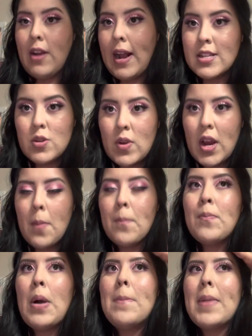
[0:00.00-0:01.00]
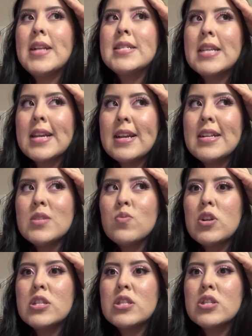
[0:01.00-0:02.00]
I don't care. But my tickets
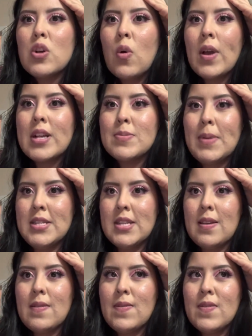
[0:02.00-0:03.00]
were so expensive.